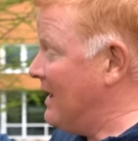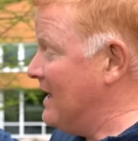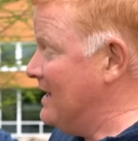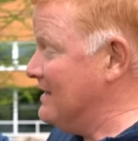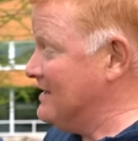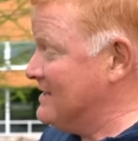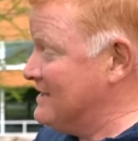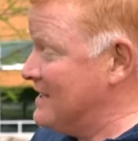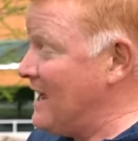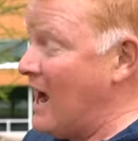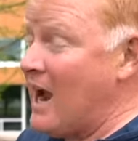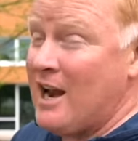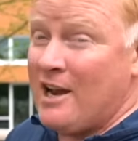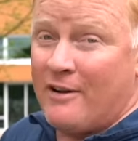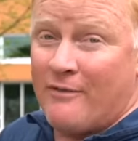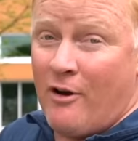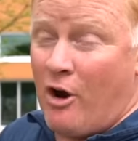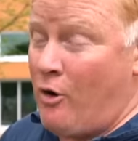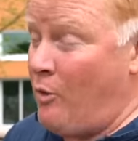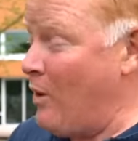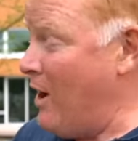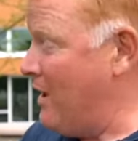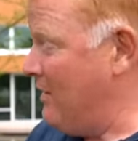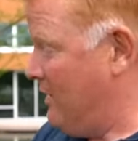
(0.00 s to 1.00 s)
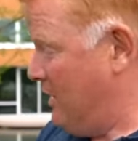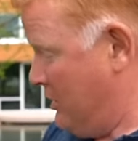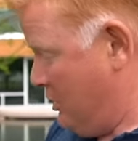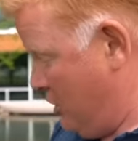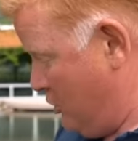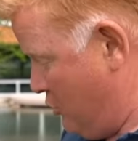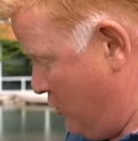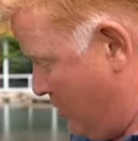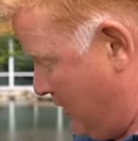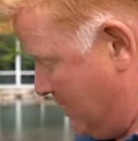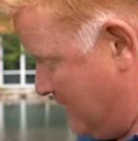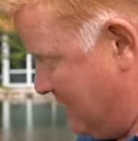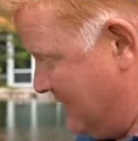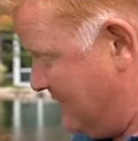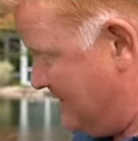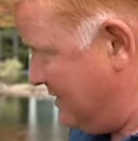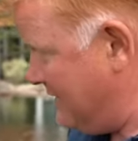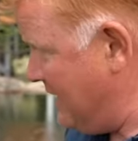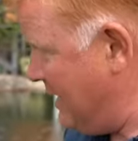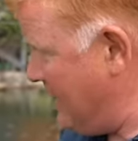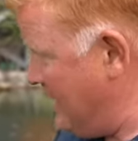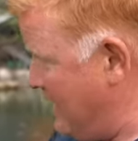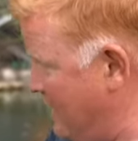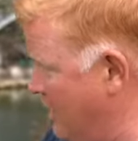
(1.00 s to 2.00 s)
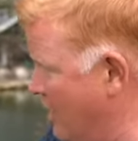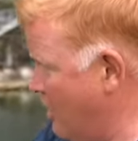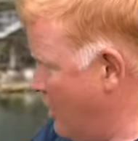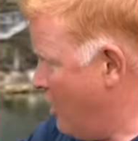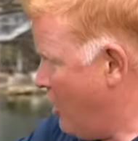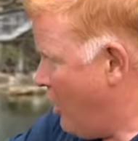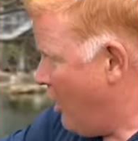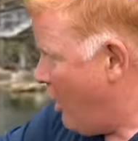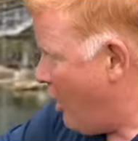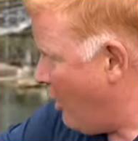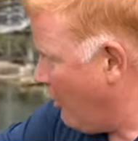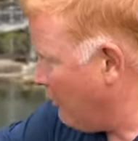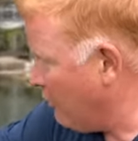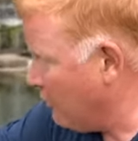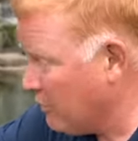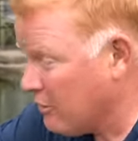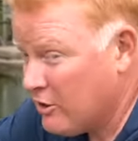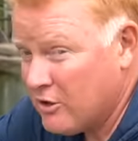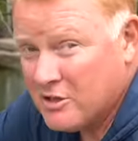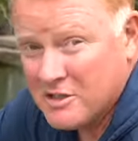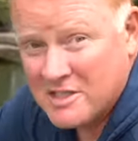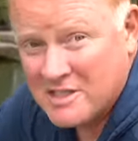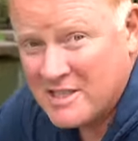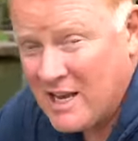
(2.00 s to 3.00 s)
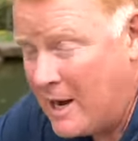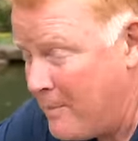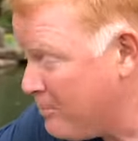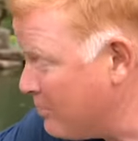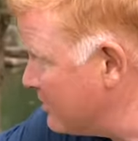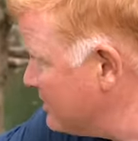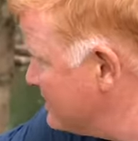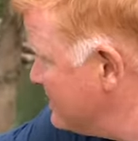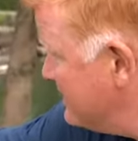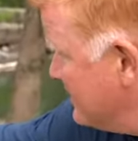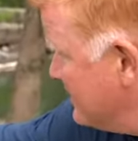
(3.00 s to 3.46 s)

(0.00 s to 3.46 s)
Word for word: inside of our wetland. And you can see all the little cypress